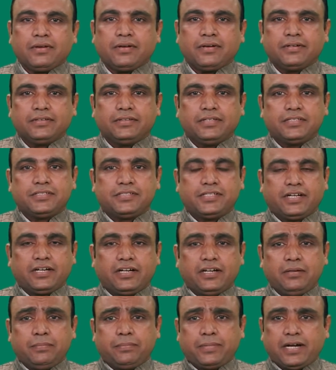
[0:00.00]
The
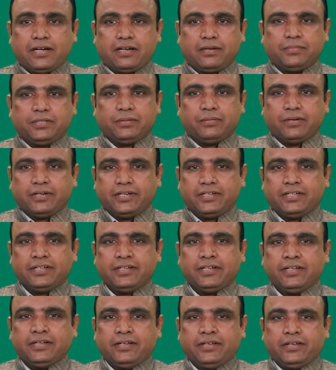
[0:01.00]
second part of the word
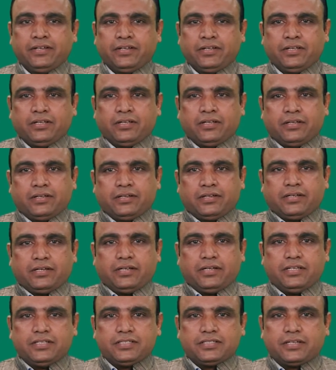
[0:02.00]

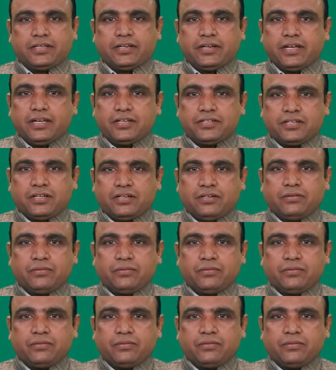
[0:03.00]
is creation,